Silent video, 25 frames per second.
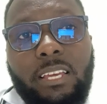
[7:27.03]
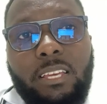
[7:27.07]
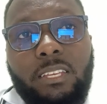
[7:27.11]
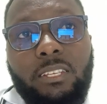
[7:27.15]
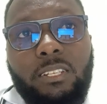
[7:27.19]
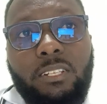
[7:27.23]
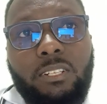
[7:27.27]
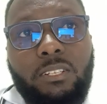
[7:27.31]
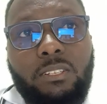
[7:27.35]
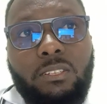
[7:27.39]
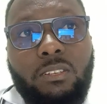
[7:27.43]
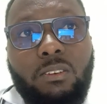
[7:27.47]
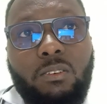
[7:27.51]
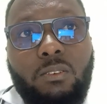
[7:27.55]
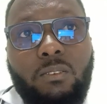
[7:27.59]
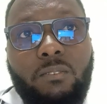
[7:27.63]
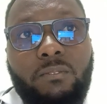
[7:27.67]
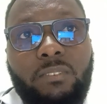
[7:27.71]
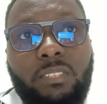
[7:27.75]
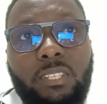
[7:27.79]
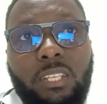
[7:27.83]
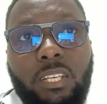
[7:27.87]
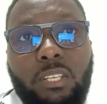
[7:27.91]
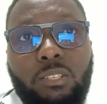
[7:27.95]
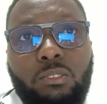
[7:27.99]
history
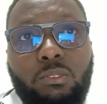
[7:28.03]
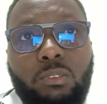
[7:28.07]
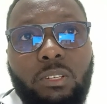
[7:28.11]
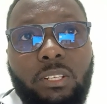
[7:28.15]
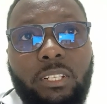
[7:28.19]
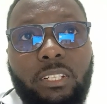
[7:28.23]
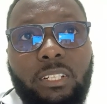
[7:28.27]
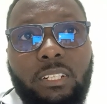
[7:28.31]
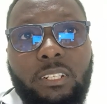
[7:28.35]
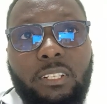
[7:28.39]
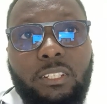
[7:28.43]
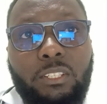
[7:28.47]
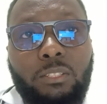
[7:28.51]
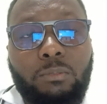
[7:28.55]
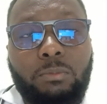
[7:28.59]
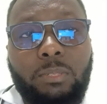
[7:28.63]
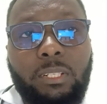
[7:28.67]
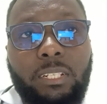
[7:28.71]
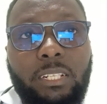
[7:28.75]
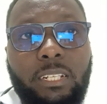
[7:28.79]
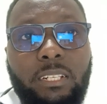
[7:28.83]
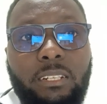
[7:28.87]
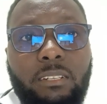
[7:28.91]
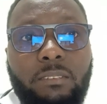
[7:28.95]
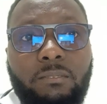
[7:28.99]
of sexually
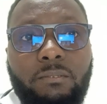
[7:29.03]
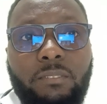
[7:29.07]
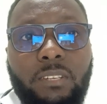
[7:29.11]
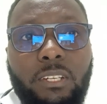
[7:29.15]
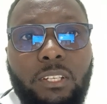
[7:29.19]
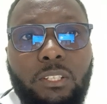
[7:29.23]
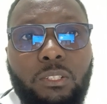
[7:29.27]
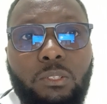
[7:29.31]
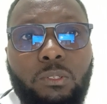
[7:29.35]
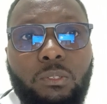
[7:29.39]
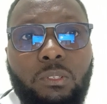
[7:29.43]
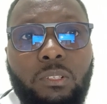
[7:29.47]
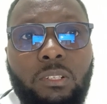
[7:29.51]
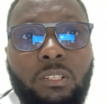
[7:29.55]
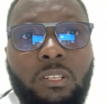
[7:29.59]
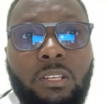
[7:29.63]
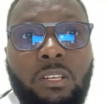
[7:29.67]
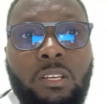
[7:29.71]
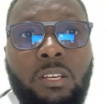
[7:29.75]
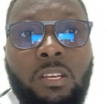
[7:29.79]
transmitted infection.